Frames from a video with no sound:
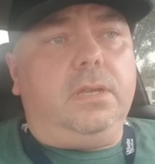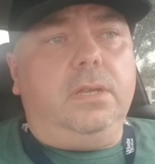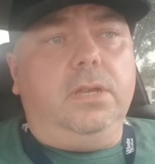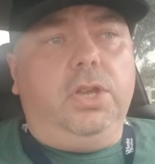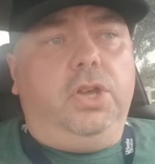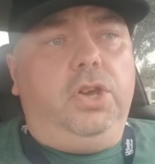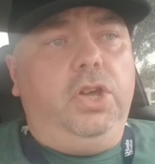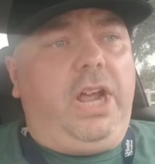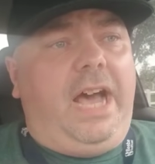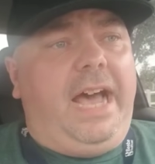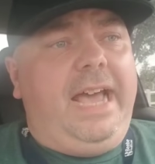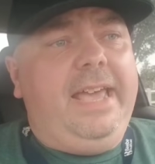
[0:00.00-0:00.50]

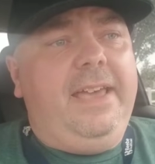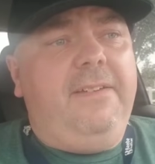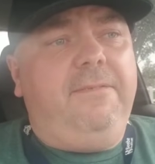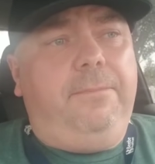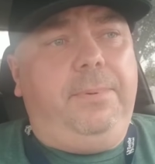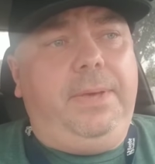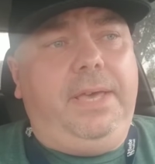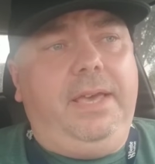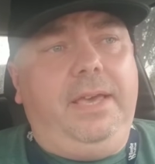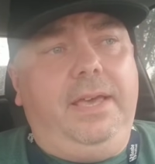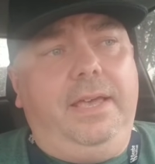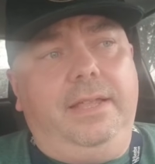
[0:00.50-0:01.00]
could I have
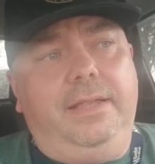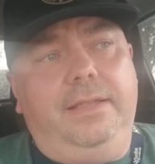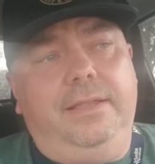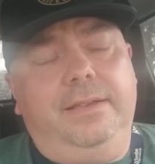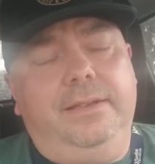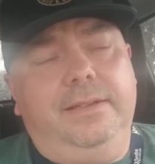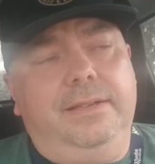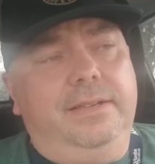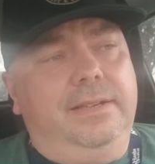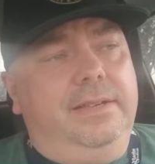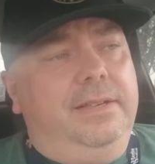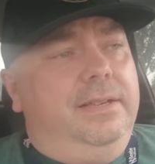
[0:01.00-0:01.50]
been
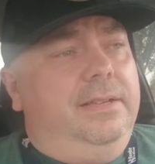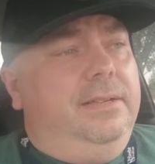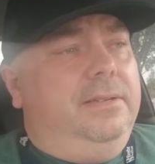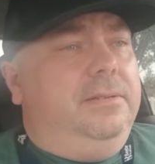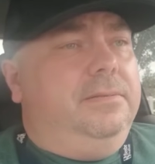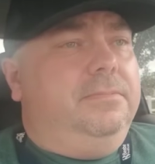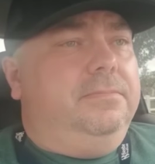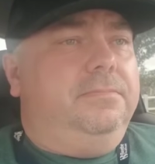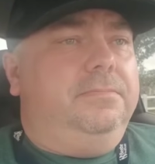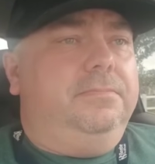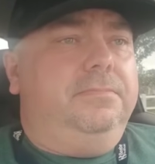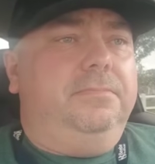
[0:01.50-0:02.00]

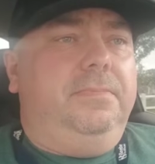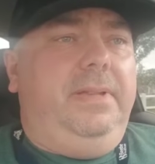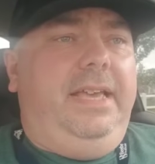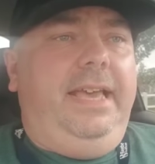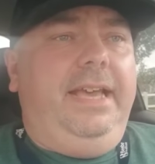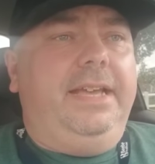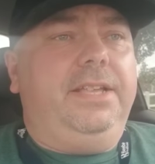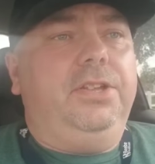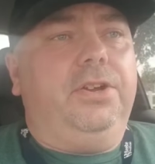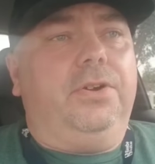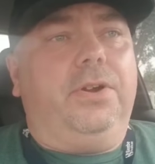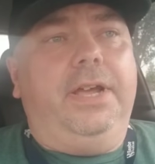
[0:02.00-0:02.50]

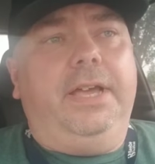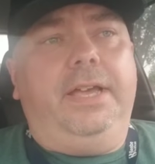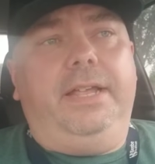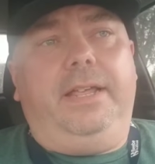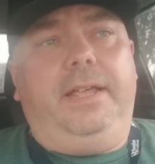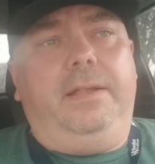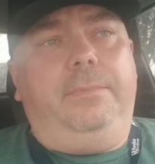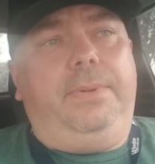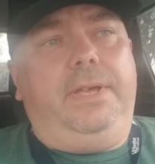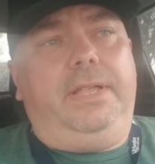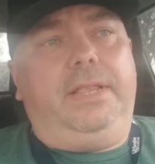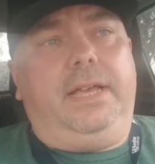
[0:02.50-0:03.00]
ignorant
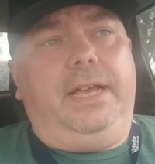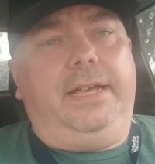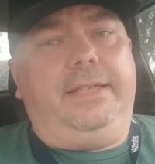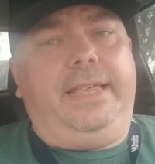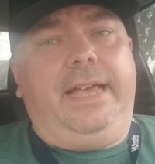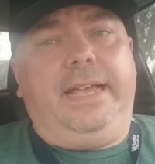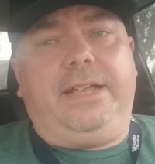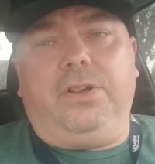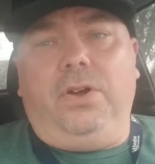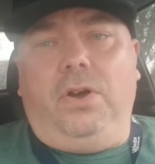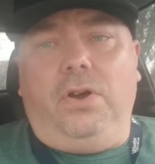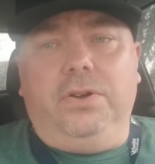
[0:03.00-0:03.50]
and been like,
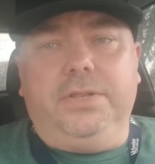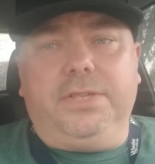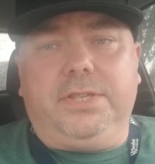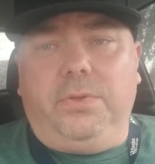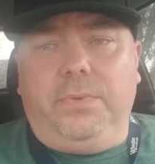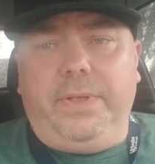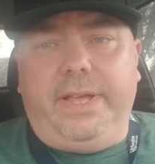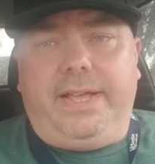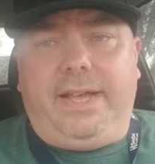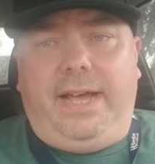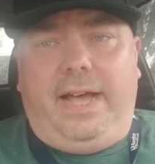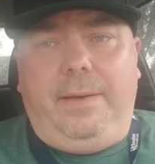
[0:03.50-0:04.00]
that card's
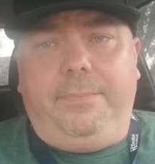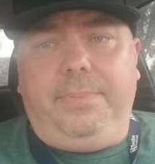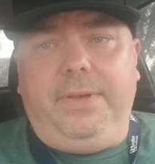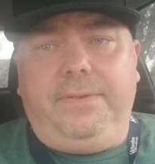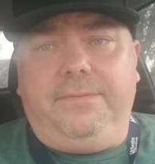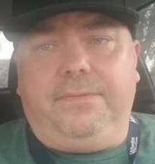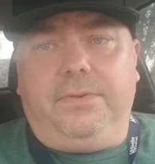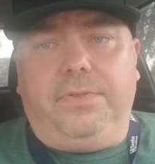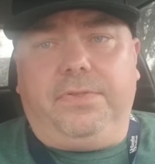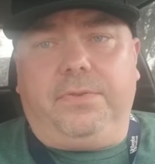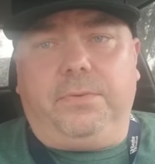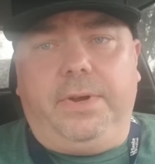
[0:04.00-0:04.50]
only comping
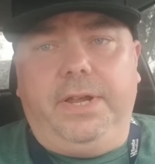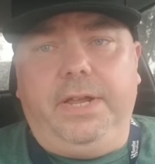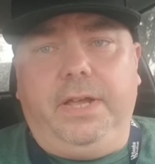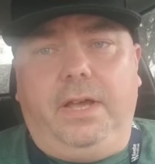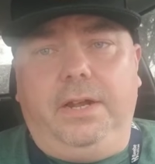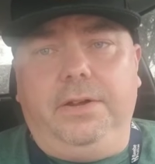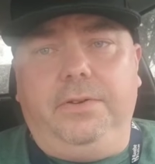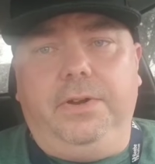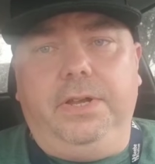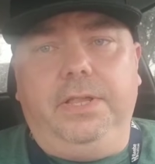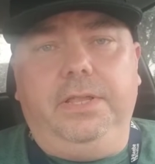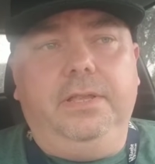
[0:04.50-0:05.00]
for
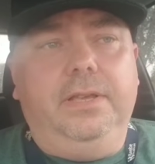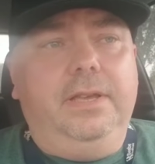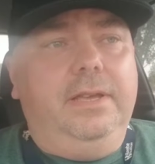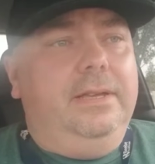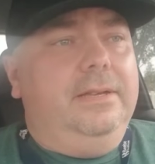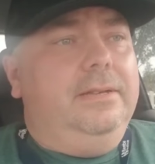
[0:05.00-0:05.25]
$300?